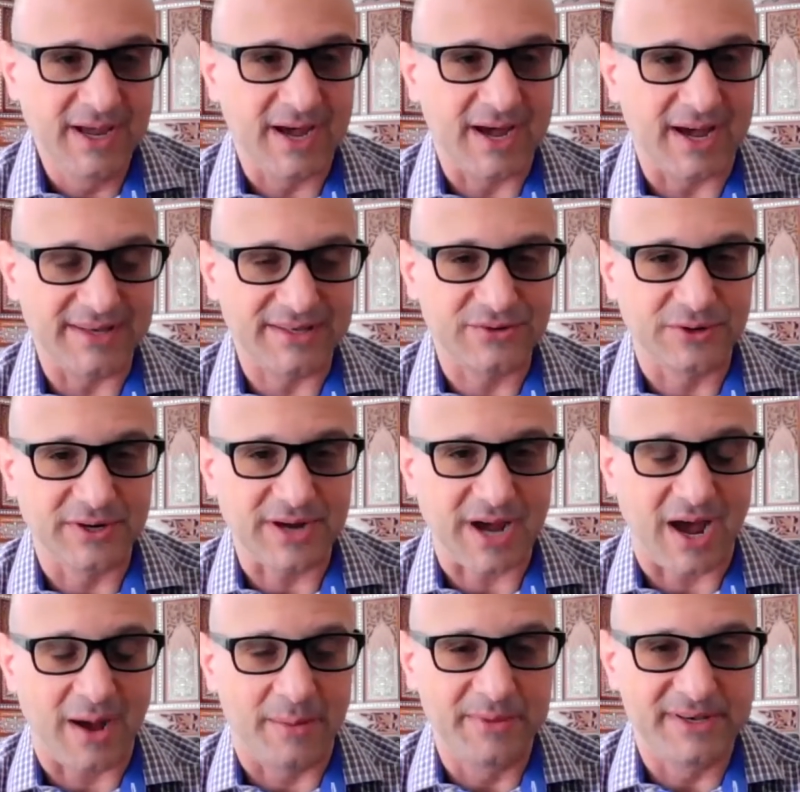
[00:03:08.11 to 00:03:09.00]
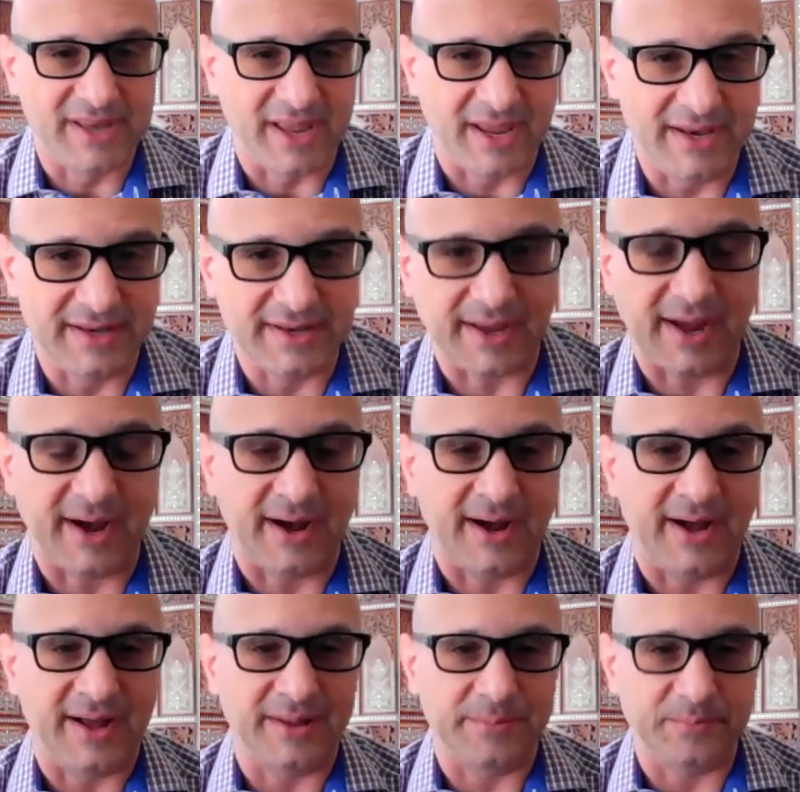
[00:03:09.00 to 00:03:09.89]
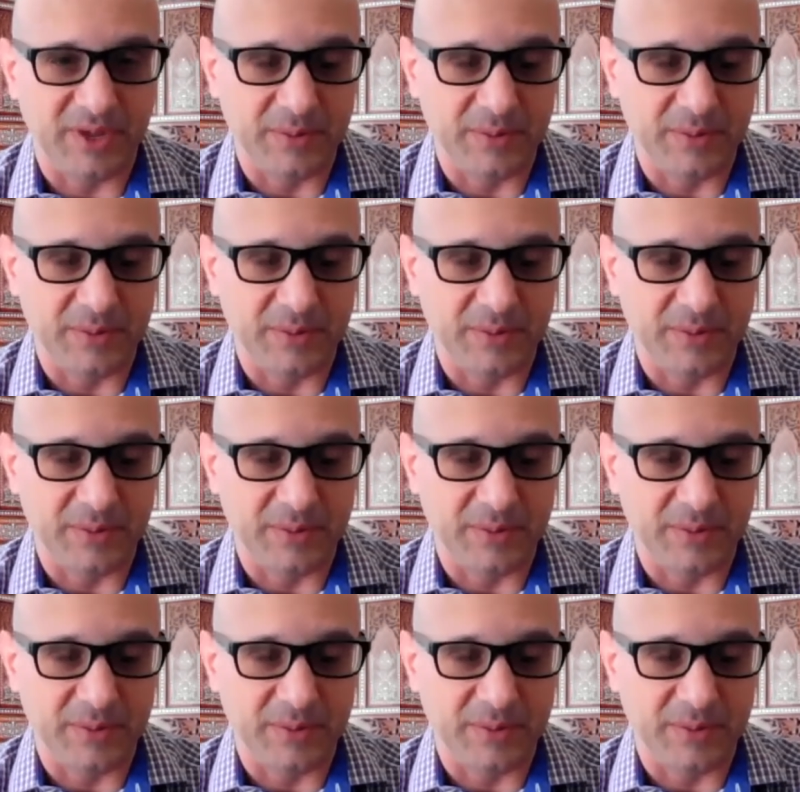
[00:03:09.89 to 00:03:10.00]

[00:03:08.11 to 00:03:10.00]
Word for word: uh, to accommodate uh,